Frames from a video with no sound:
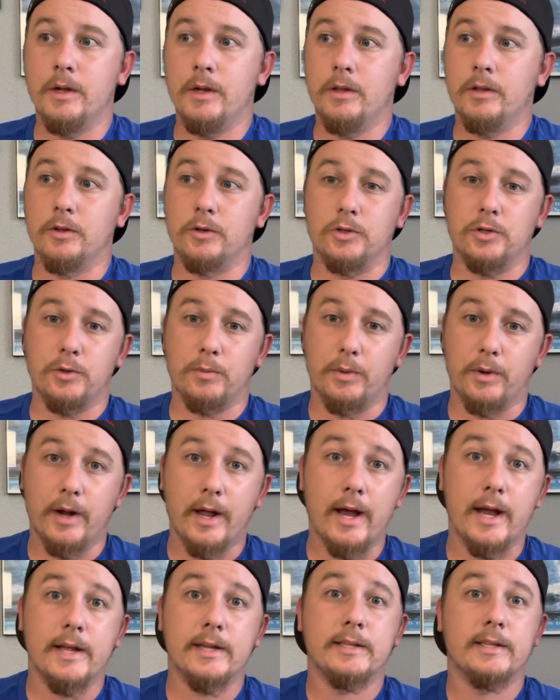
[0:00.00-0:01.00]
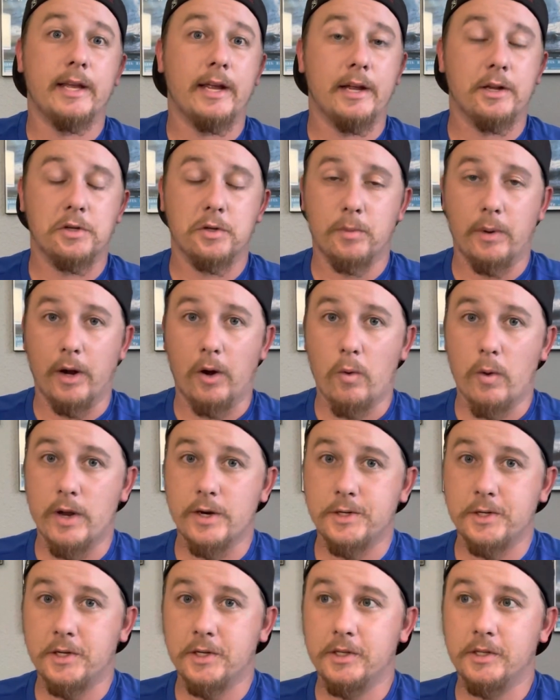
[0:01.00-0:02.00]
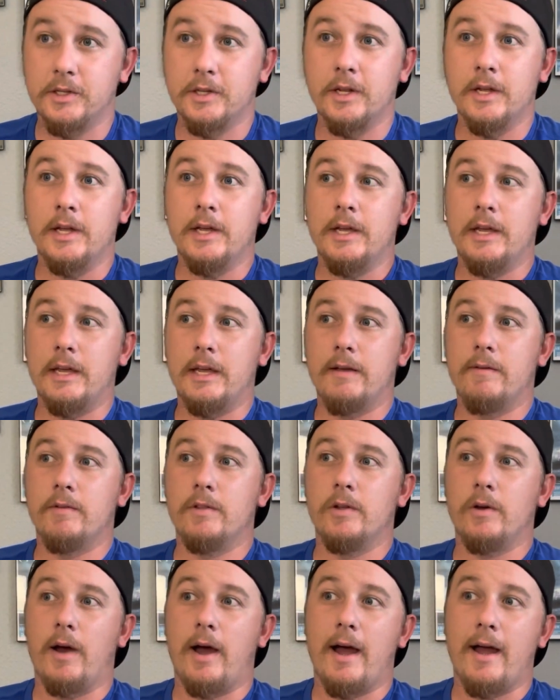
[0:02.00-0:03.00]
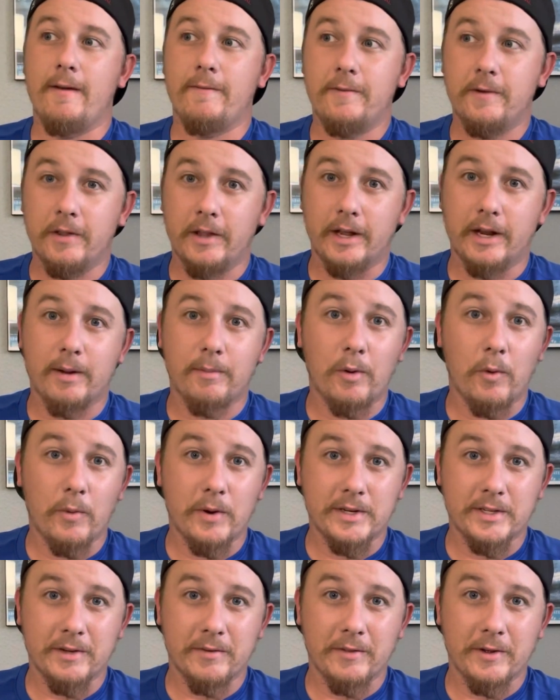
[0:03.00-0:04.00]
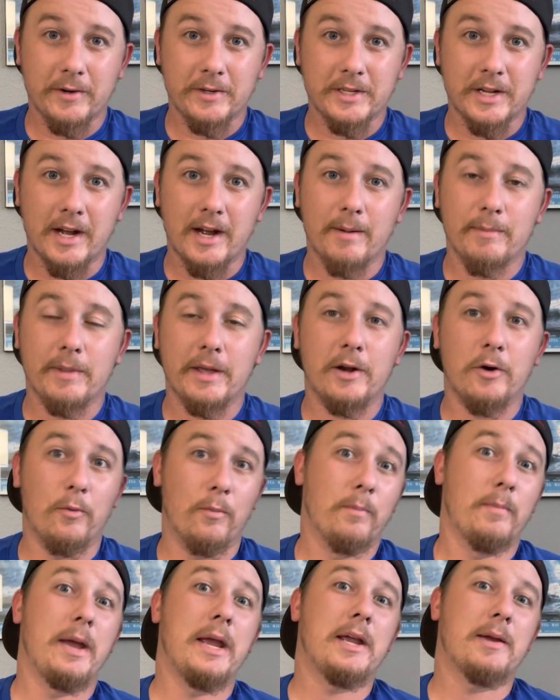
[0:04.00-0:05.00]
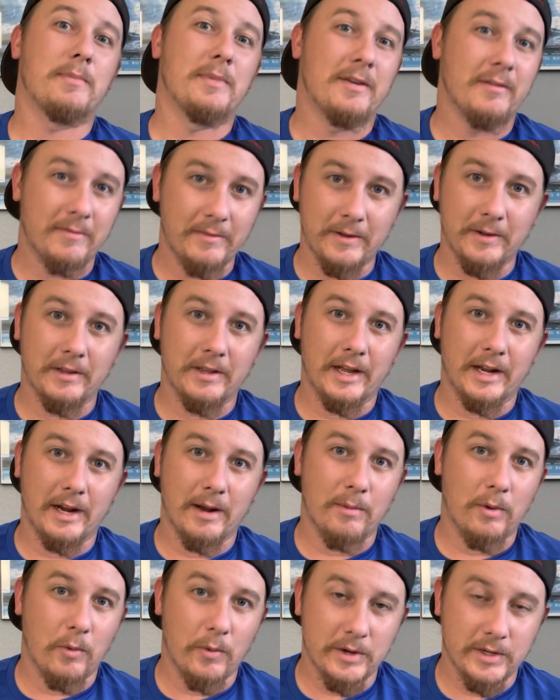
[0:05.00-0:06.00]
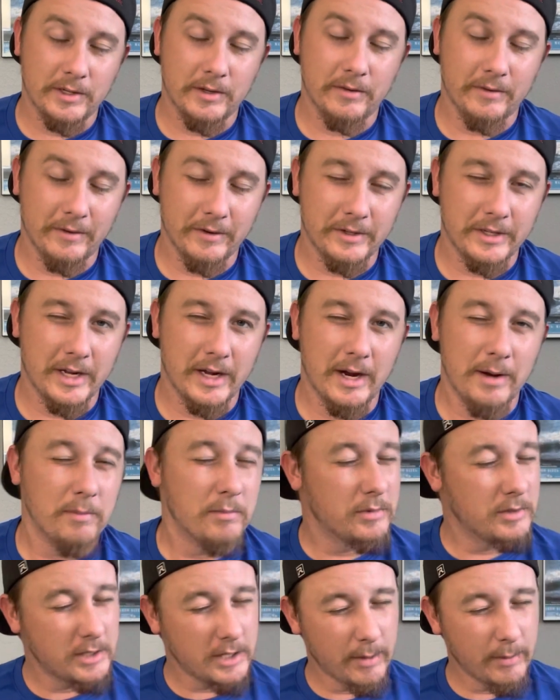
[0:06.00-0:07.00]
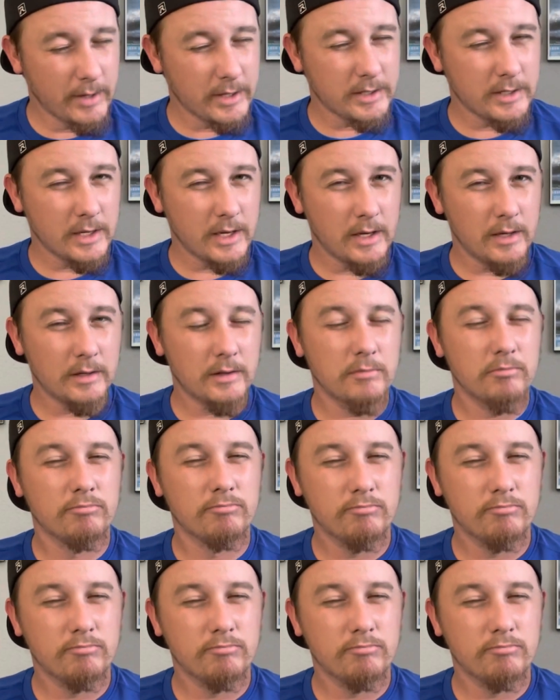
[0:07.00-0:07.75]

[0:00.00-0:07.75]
They're super nice, they answer my questions. Even though I feel like I'm a waste of their time, they don't make me feel like I'm a waste of their time. Does that make sense?